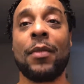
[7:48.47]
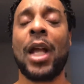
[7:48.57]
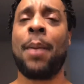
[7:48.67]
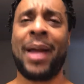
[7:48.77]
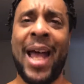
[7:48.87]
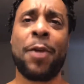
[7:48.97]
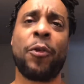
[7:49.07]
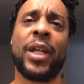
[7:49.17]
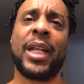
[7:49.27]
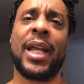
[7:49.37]
I'm Allan
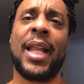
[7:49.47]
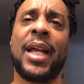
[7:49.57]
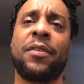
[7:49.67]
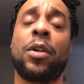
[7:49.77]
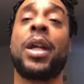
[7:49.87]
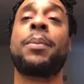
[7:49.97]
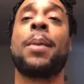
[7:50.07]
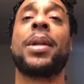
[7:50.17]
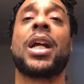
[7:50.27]
Reallionaire. I love you. Hit me up in the